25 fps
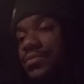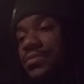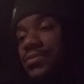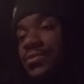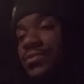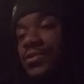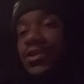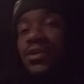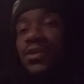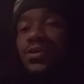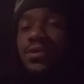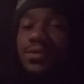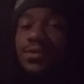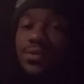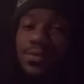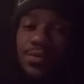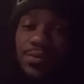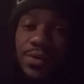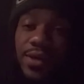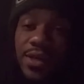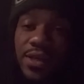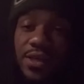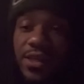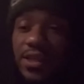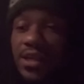So
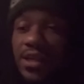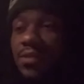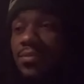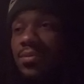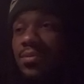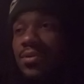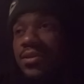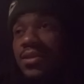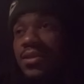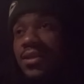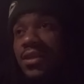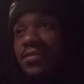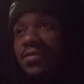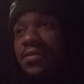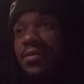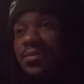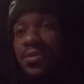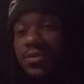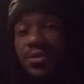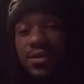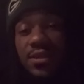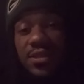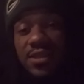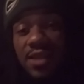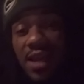what he did was live up
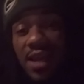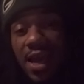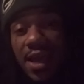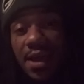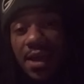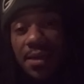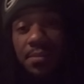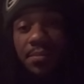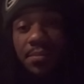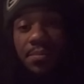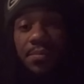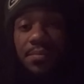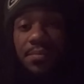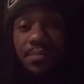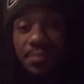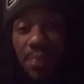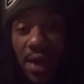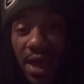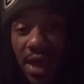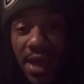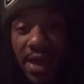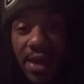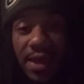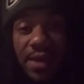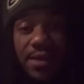to his name,
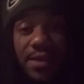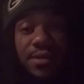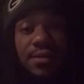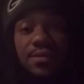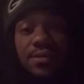pain.